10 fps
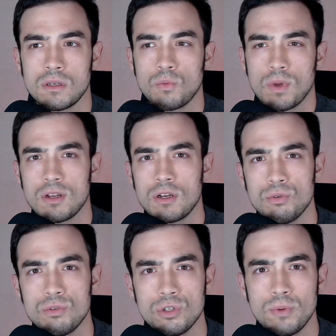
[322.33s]
and whether
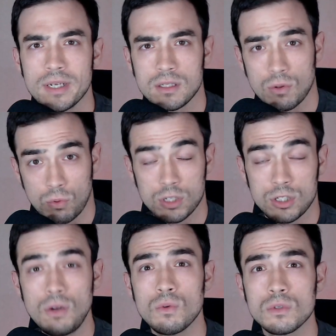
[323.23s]
you do it or
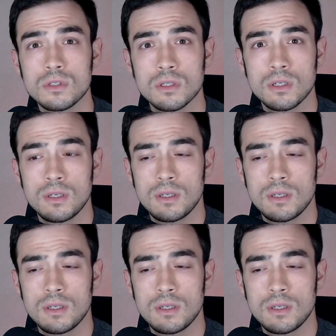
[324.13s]
don't